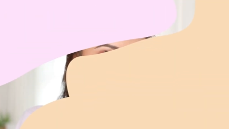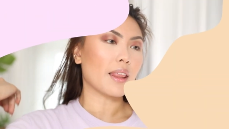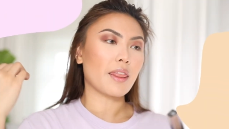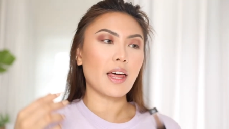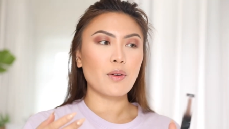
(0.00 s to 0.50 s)

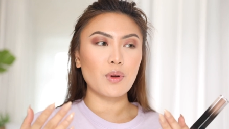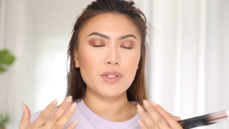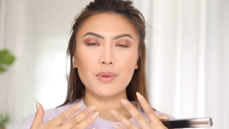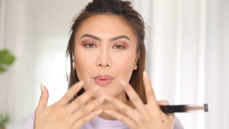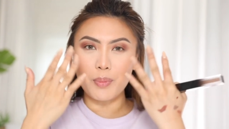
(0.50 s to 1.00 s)
And then
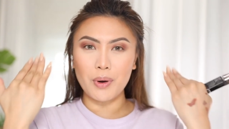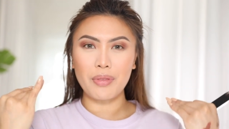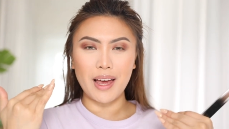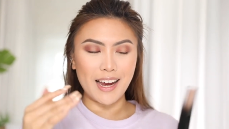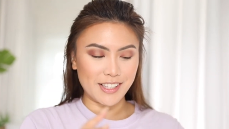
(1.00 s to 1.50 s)
once
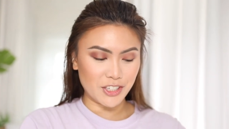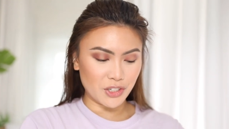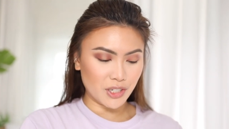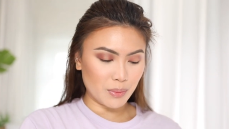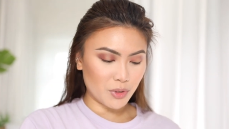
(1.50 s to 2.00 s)
both eyes are
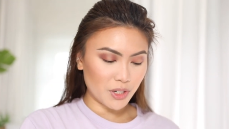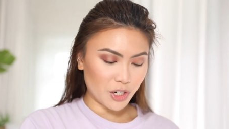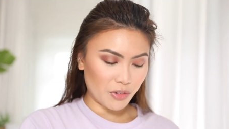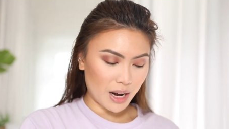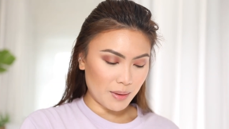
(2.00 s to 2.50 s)
done, I'm going
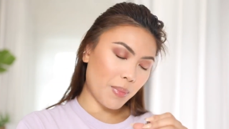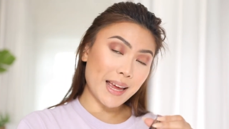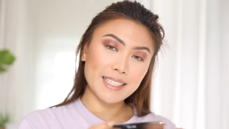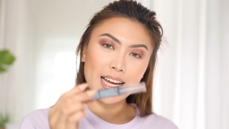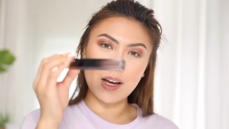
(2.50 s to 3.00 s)
to grab
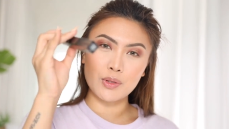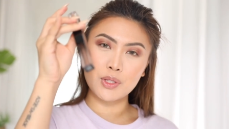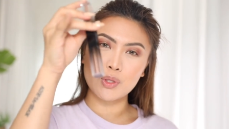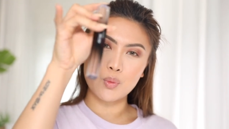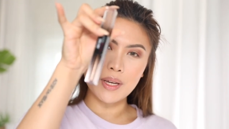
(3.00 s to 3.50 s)
Penthouse
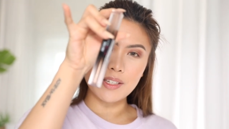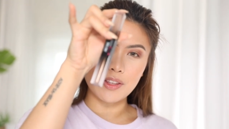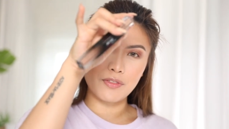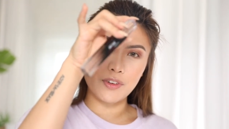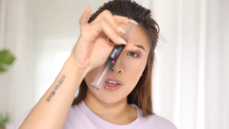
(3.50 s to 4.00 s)
Sweet,
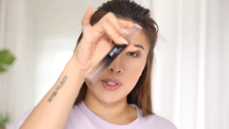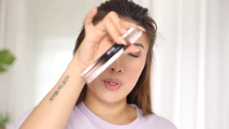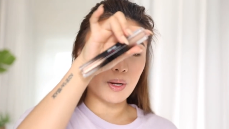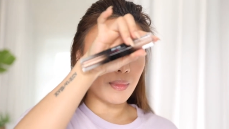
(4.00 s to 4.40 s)
the first